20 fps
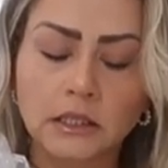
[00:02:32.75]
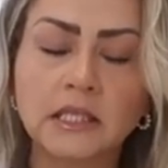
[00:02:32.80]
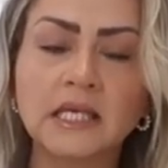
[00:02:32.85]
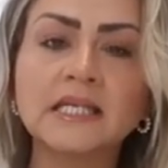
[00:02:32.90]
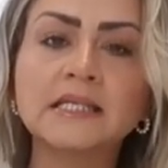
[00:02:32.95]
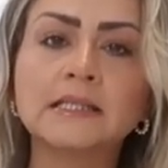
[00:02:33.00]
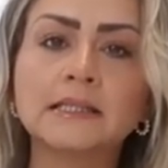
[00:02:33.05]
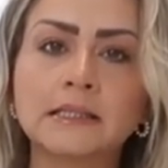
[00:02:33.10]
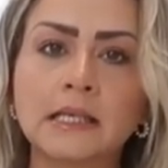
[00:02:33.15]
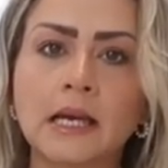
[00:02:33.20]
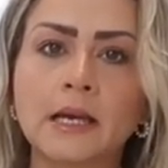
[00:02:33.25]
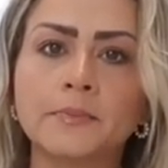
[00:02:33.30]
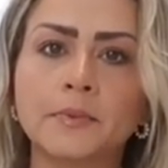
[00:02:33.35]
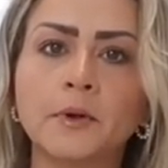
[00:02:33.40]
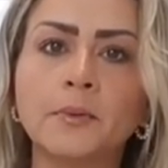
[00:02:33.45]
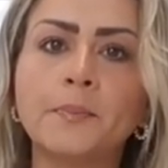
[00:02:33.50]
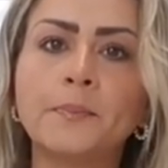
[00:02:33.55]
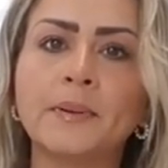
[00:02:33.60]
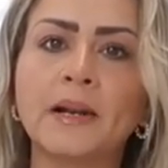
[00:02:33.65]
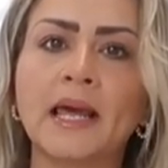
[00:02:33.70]
this type
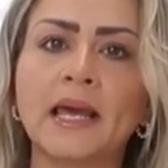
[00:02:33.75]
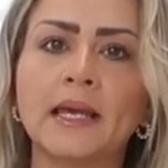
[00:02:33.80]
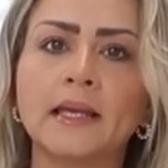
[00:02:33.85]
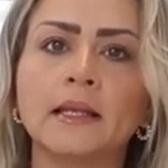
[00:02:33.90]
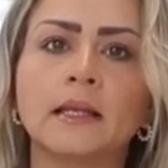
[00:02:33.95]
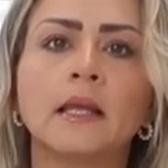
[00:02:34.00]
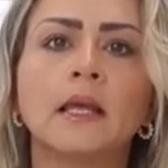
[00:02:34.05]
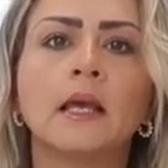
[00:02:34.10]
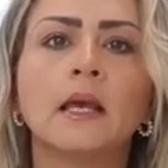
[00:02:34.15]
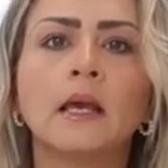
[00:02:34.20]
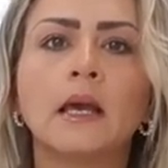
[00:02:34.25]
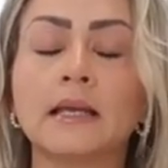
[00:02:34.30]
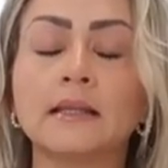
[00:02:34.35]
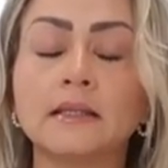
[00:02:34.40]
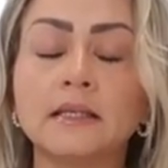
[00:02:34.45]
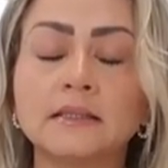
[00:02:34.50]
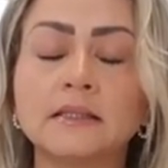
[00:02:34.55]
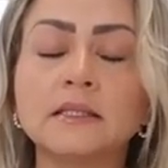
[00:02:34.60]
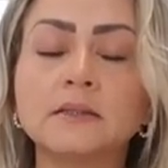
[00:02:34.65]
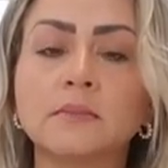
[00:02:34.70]
of plate. And
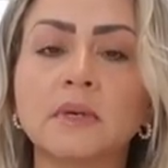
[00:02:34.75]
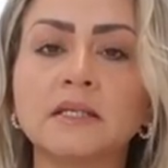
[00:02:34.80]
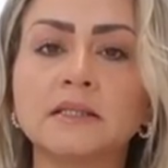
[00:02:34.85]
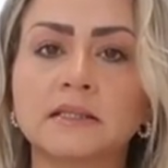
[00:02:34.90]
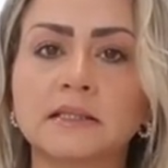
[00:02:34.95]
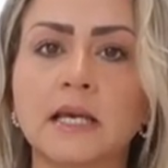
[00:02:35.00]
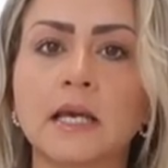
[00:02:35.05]
this is my